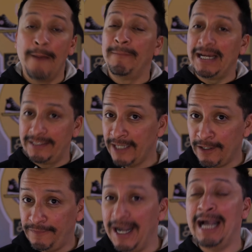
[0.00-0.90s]

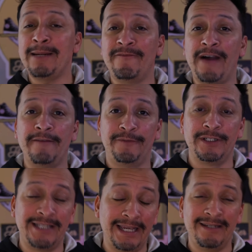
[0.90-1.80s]
Myself, I am 5 foot
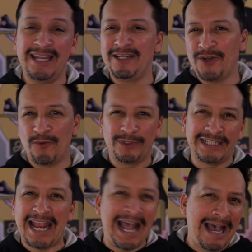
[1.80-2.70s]
10 and don't
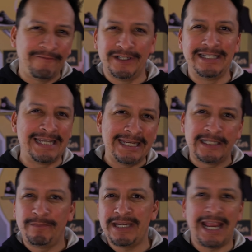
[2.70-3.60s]
really have a need
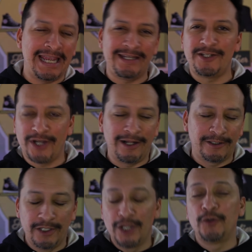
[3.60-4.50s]
to be any
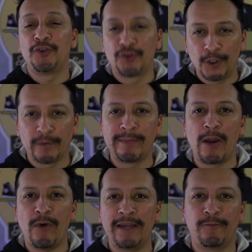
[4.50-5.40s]
taller. Sure, when my
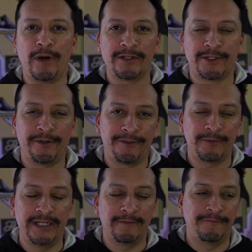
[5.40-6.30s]
wife wears her
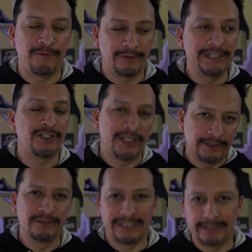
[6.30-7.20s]
3 to 4 inch
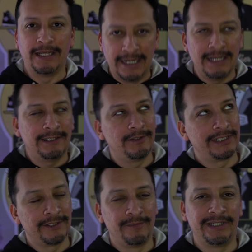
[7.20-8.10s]
heels, it there's a
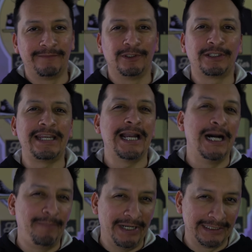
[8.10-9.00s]
little bit of looking
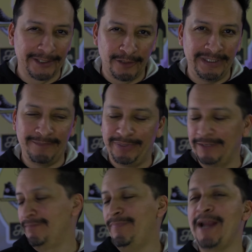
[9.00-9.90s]
up a little bit,
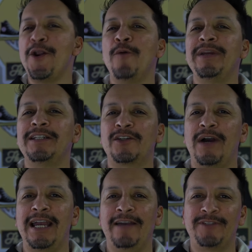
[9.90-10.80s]
but by no means do I
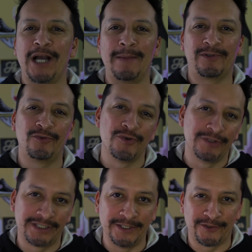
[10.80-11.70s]
have Tom Cruise
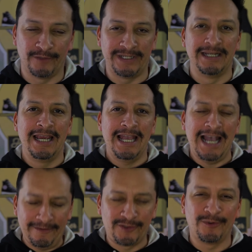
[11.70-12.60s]
syndrome and
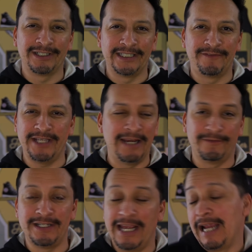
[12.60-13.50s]
have to wear lifts
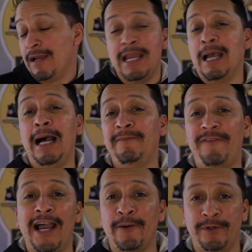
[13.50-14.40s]
every day. I'm
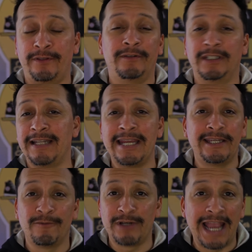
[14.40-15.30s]
fine with the
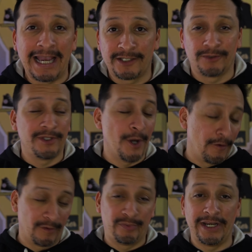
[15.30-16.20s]
Nike Reacts or the
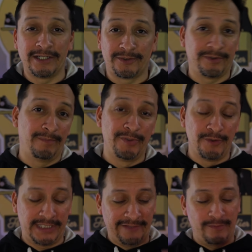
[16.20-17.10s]
Overbreaks or the
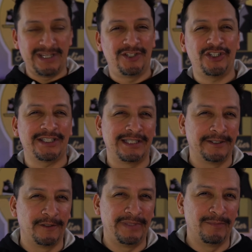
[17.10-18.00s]
Boost giving me just a
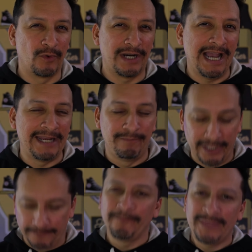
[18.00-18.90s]
little bit more height,
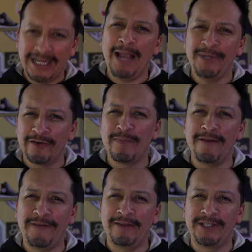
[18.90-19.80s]
but I'm good with my
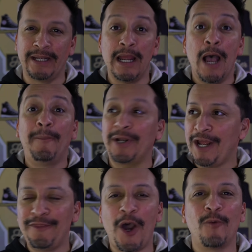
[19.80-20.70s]
5'10". But I
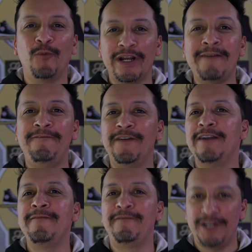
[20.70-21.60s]
thought, what a
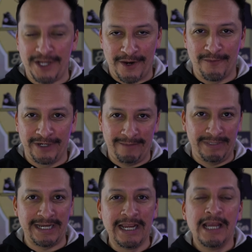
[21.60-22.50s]
fun video would it
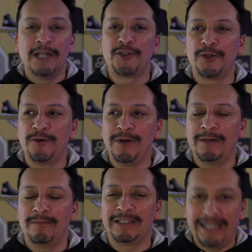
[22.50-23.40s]
be to
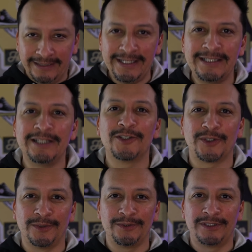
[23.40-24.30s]
get these
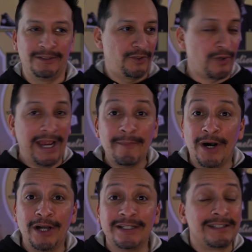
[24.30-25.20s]
insoles, try them
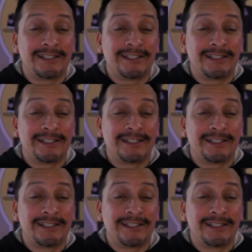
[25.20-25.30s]
on, and